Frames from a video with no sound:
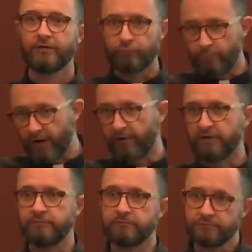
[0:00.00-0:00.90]

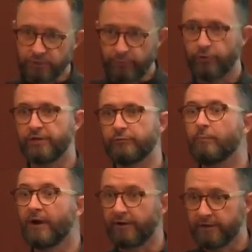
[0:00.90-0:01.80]
repairing community,
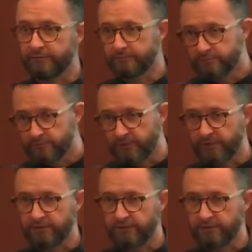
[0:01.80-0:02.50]
repairing uh,